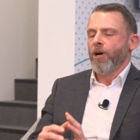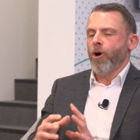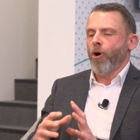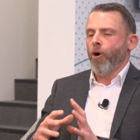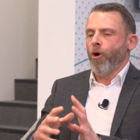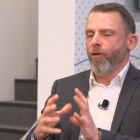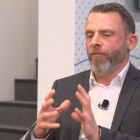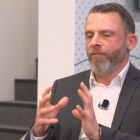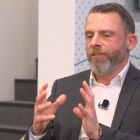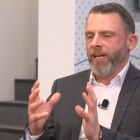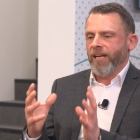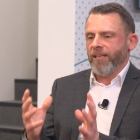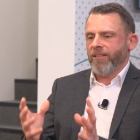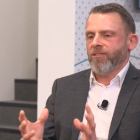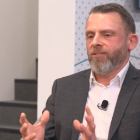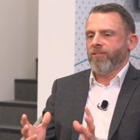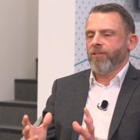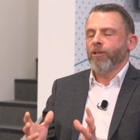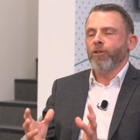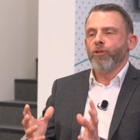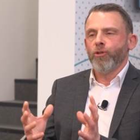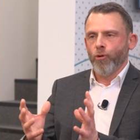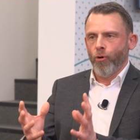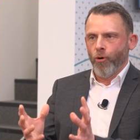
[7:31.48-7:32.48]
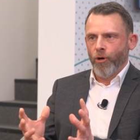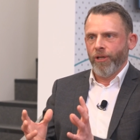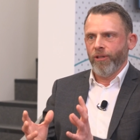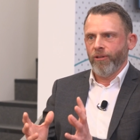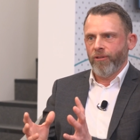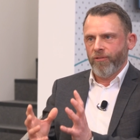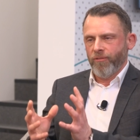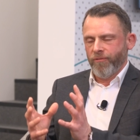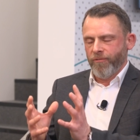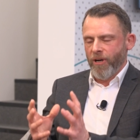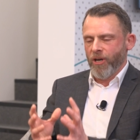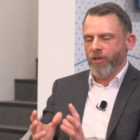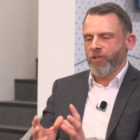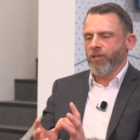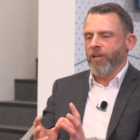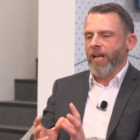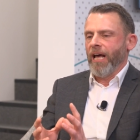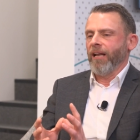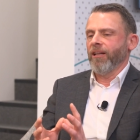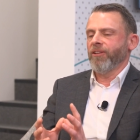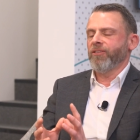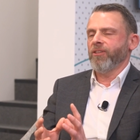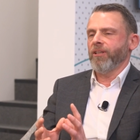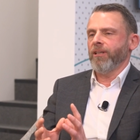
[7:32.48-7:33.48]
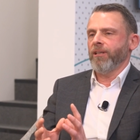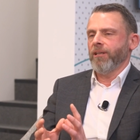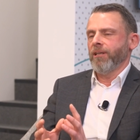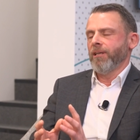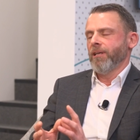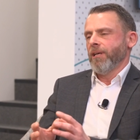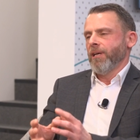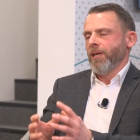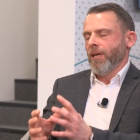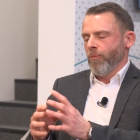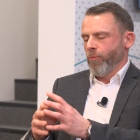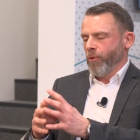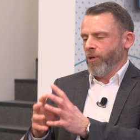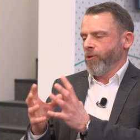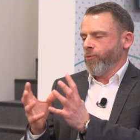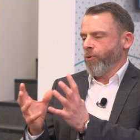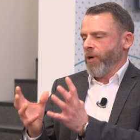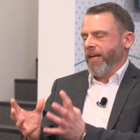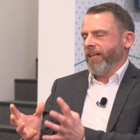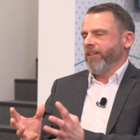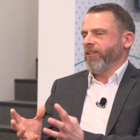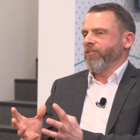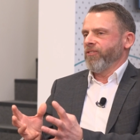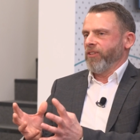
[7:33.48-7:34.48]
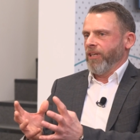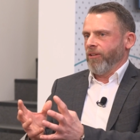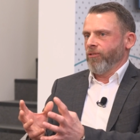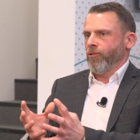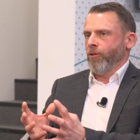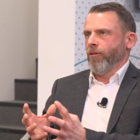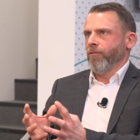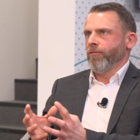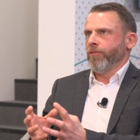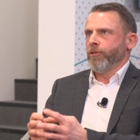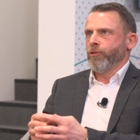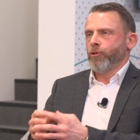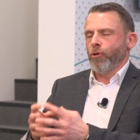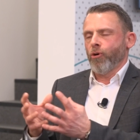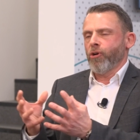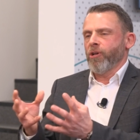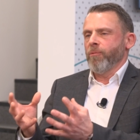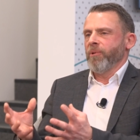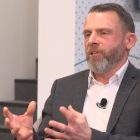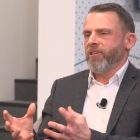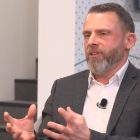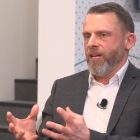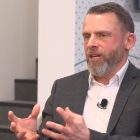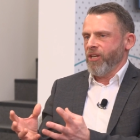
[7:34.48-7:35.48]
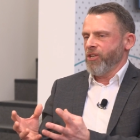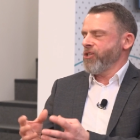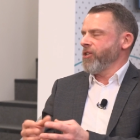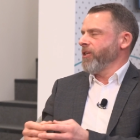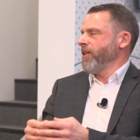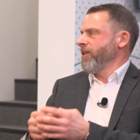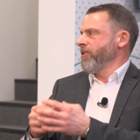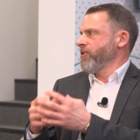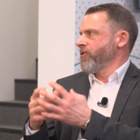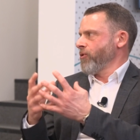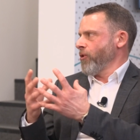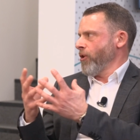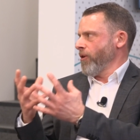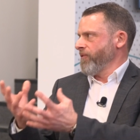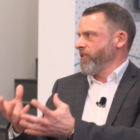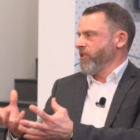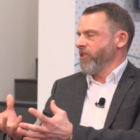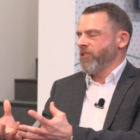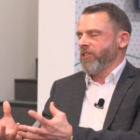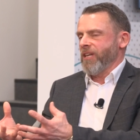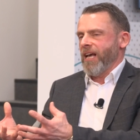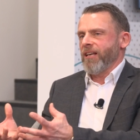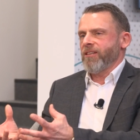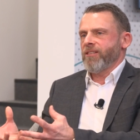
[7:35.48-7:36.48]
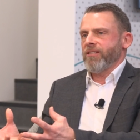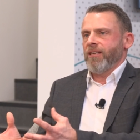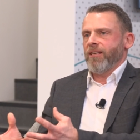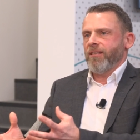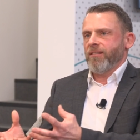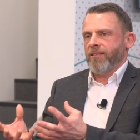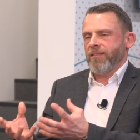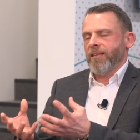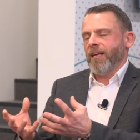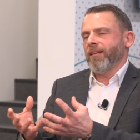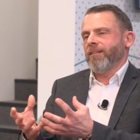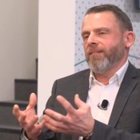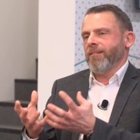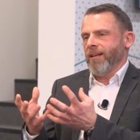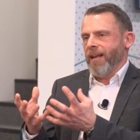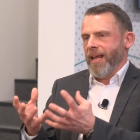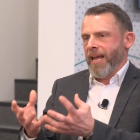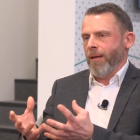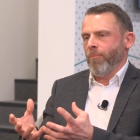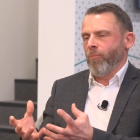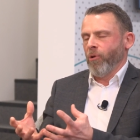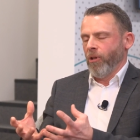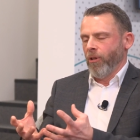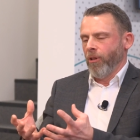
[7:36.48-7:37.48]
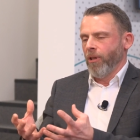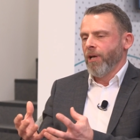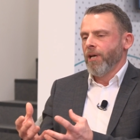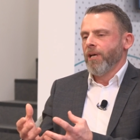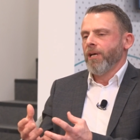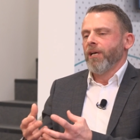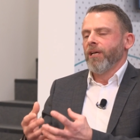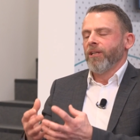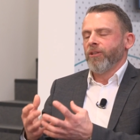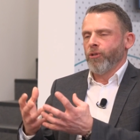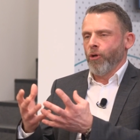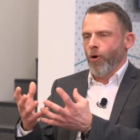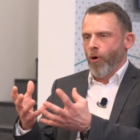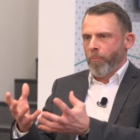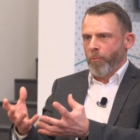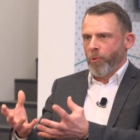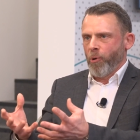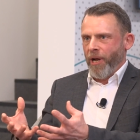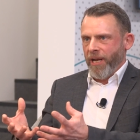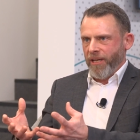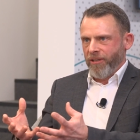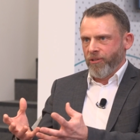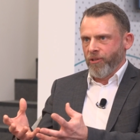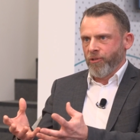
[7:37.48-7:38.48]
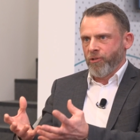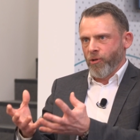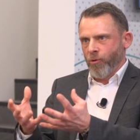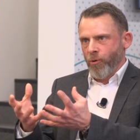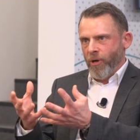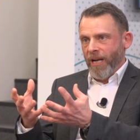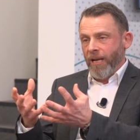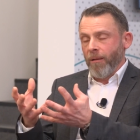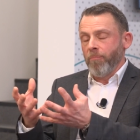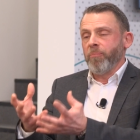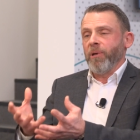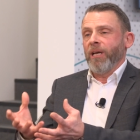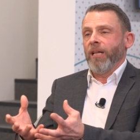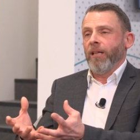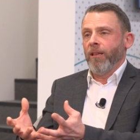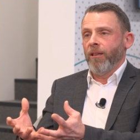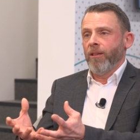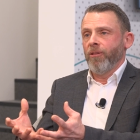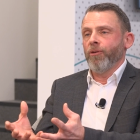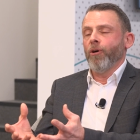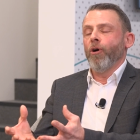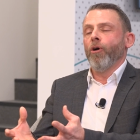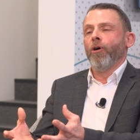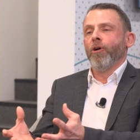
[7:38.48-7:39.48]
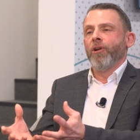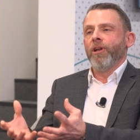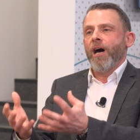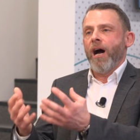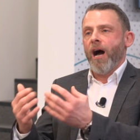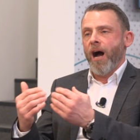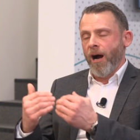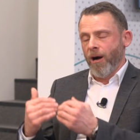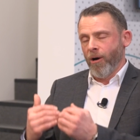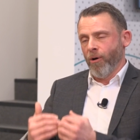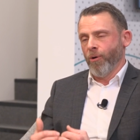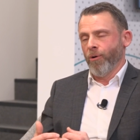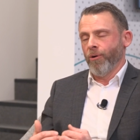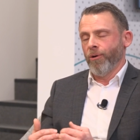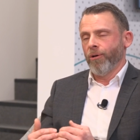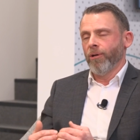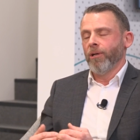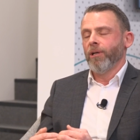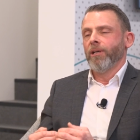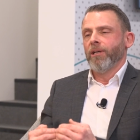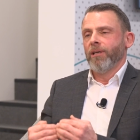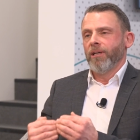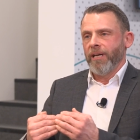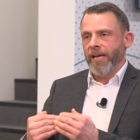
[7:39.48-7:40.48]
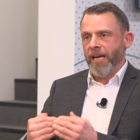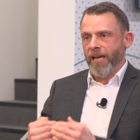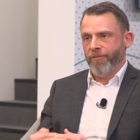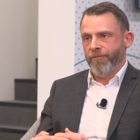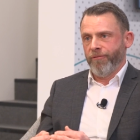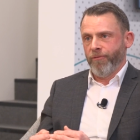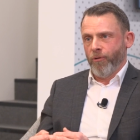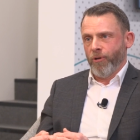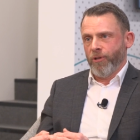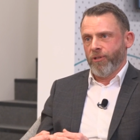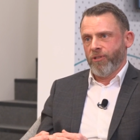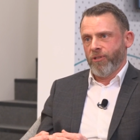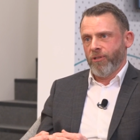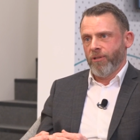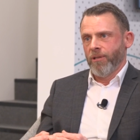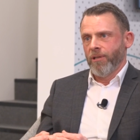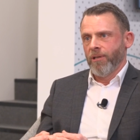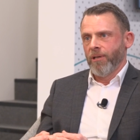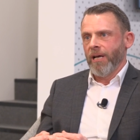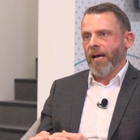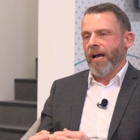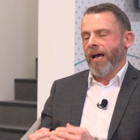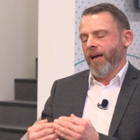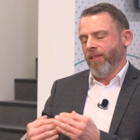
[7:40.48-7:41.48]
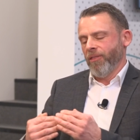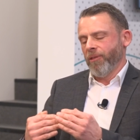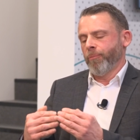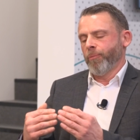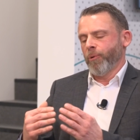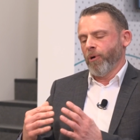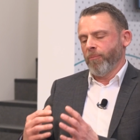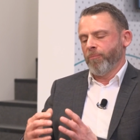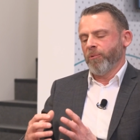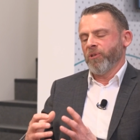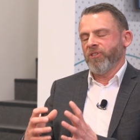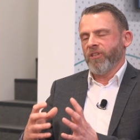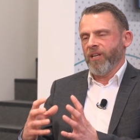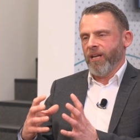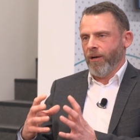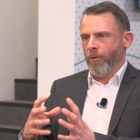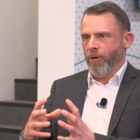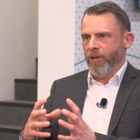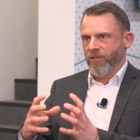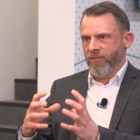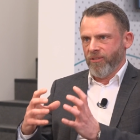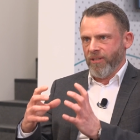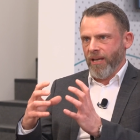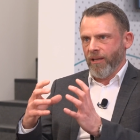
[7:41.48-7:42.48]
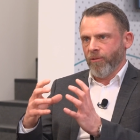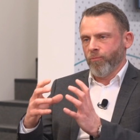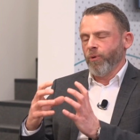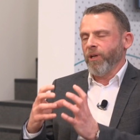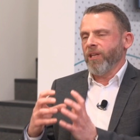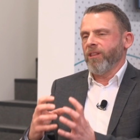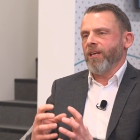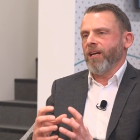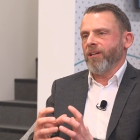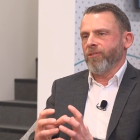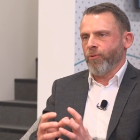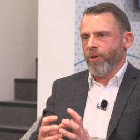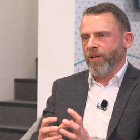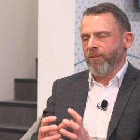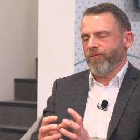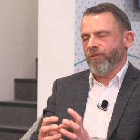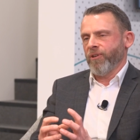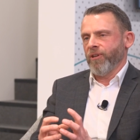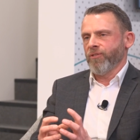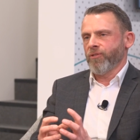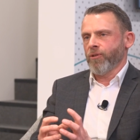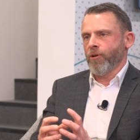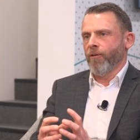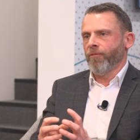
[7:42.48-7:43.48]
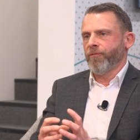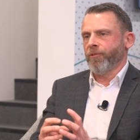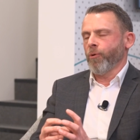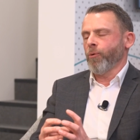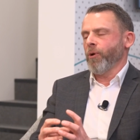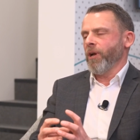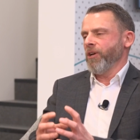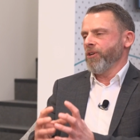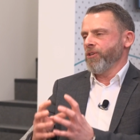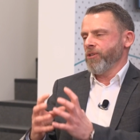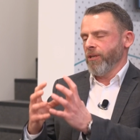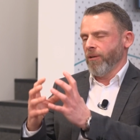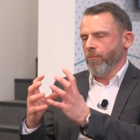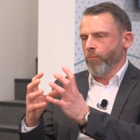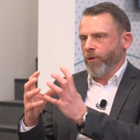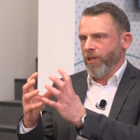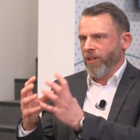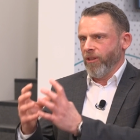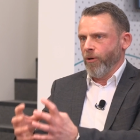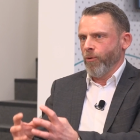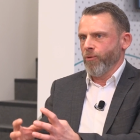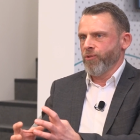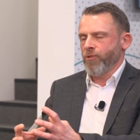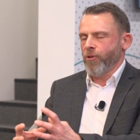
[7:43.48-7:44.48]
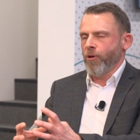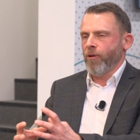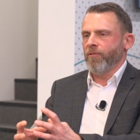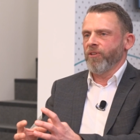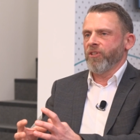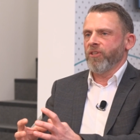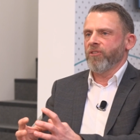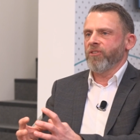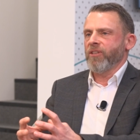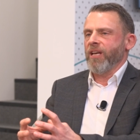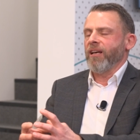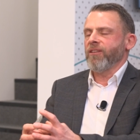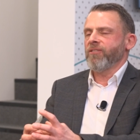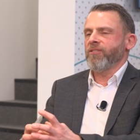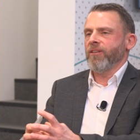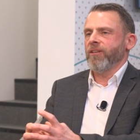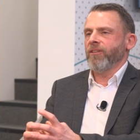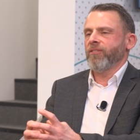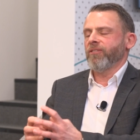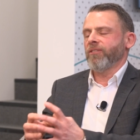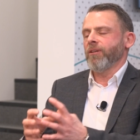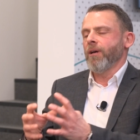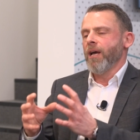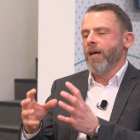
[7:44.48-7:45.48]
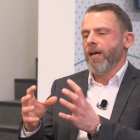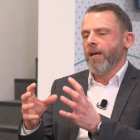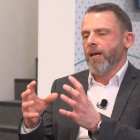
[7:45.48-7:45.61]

of that joint functionality. We create a set of documentation and services assets that enable the operator to really build on our effort. And the purpose there is that with that reference configuration, with those services assets,